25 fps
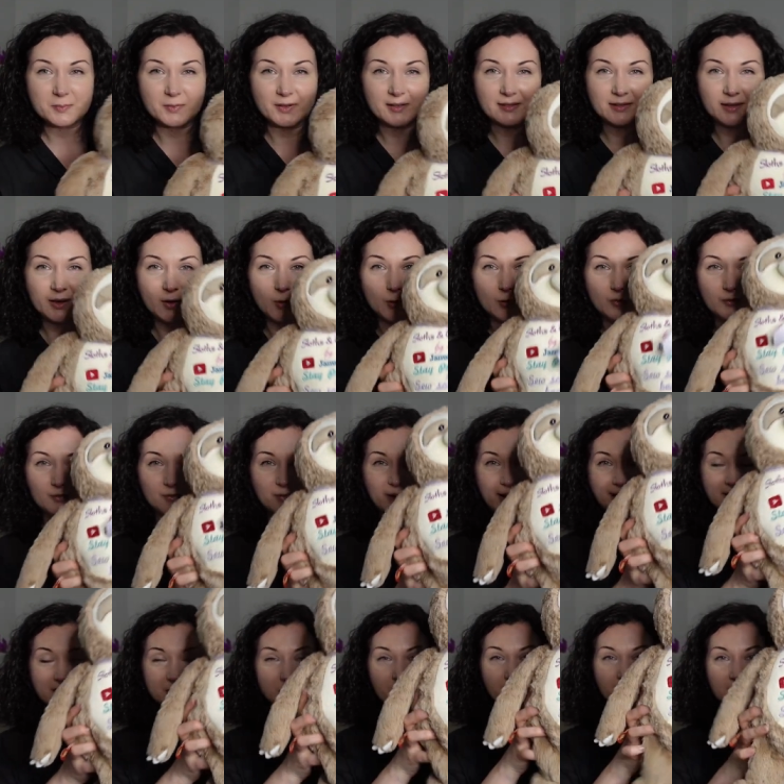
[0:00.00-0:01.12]
but they're all
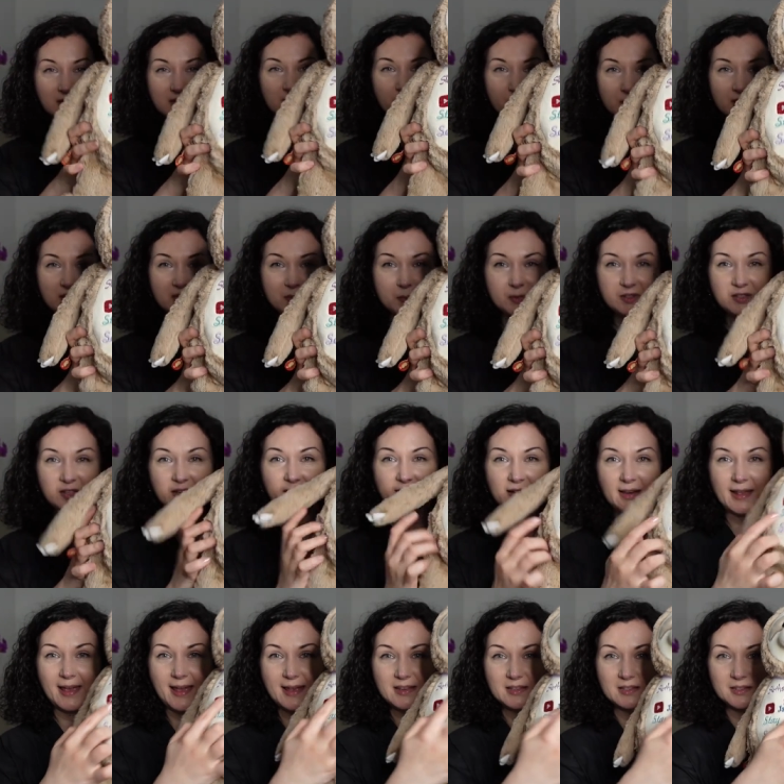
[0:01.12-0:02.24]
friends, but this one is
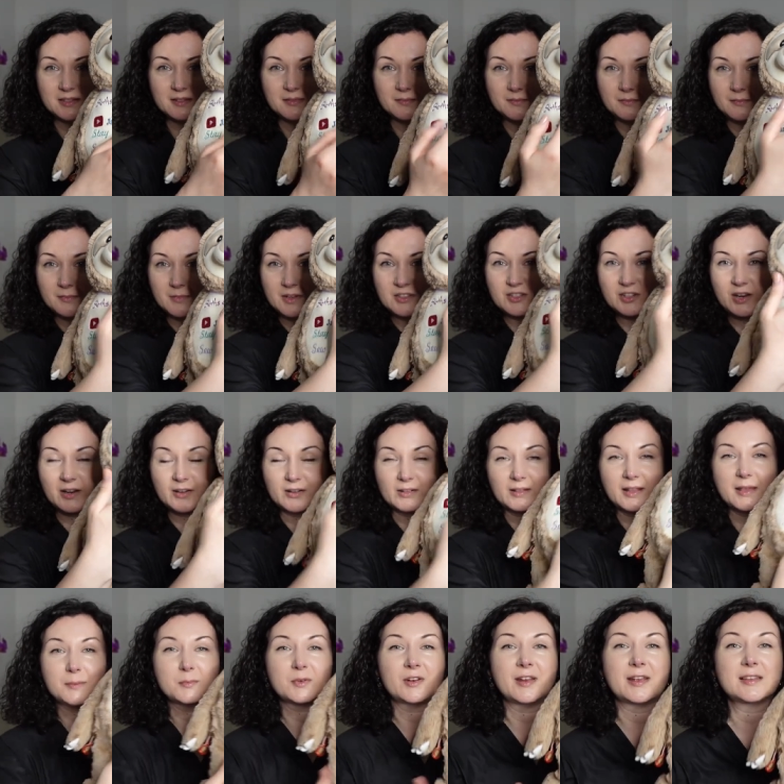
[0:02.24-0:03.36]
particular has my channel
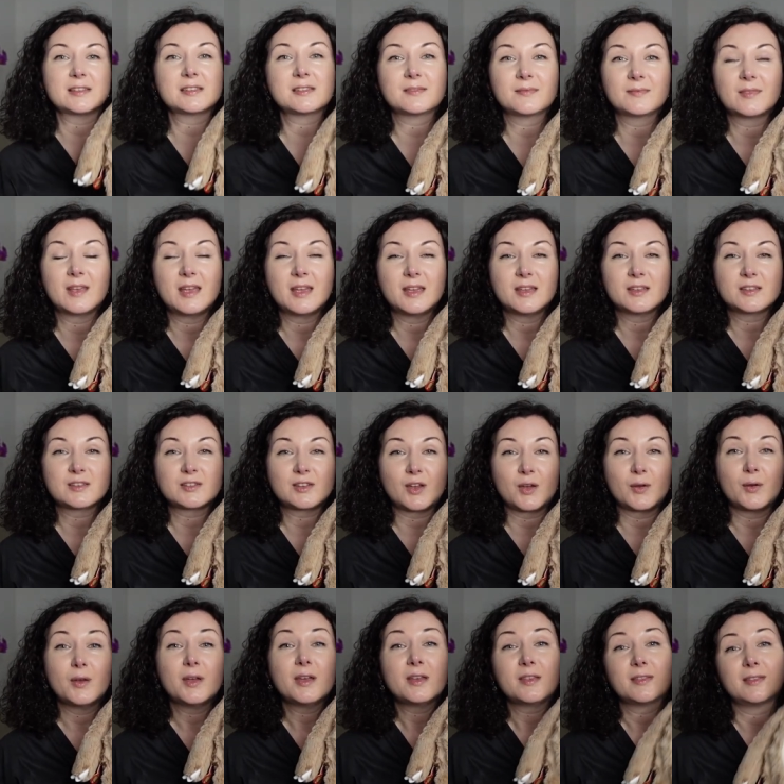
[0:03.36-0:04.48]
name on it.
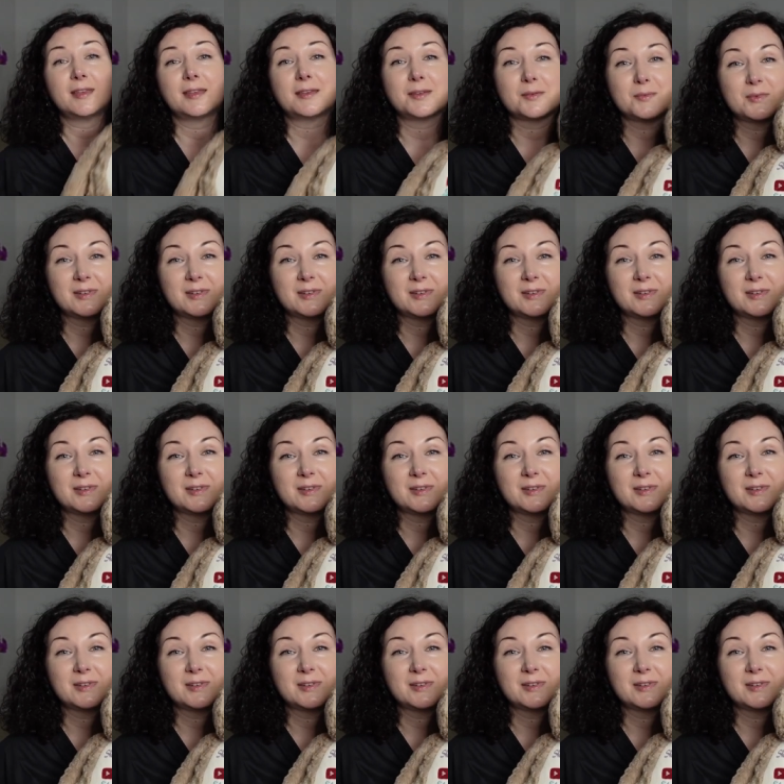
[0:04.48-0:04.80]
So thank you,